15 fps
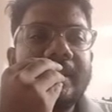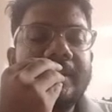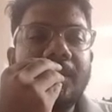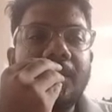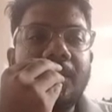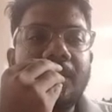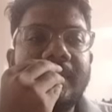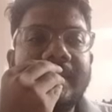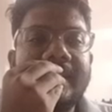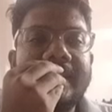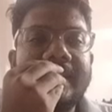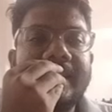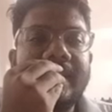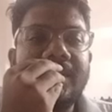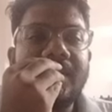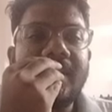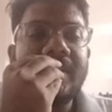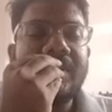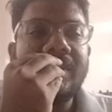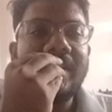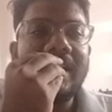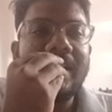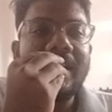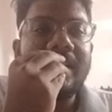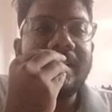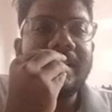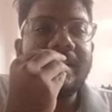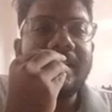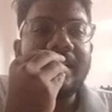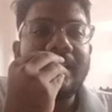So this is the traditional
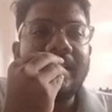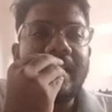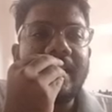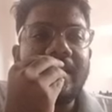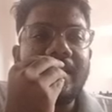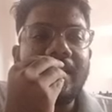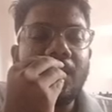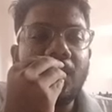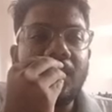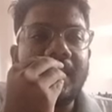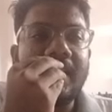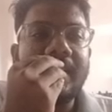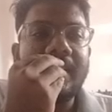look